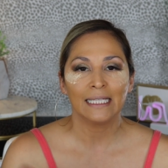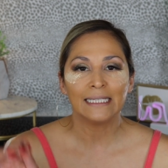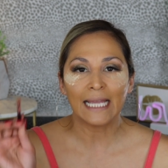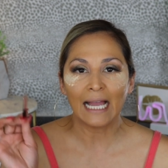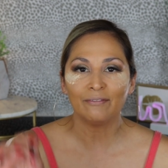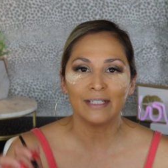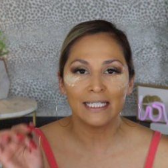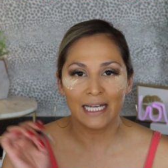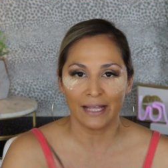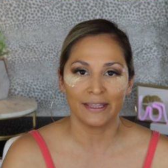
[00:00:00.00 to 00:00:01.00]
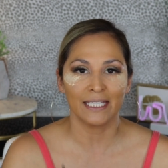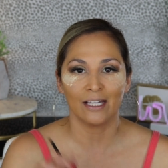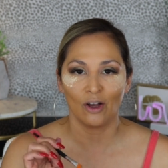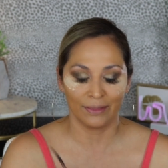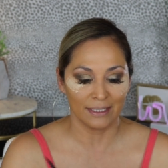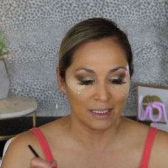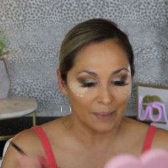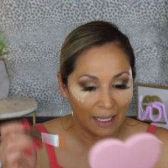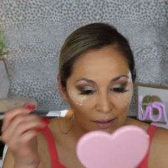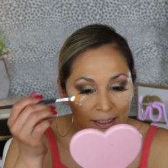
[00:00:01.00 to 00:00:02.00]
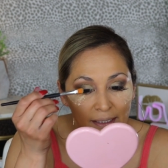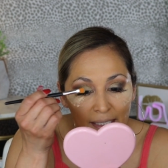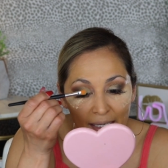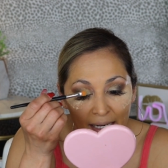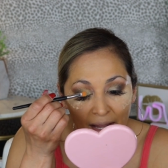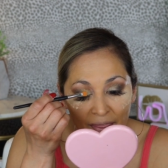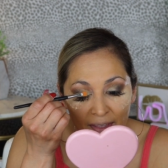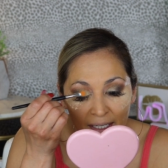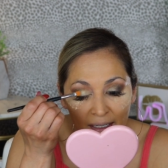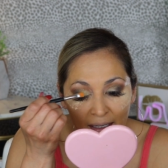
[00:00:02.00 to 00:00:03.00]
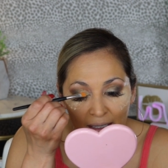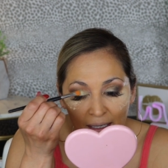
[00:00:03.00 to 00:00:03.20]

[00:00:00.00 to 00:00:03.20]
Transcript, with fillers: they have nothing on this palette, nothing.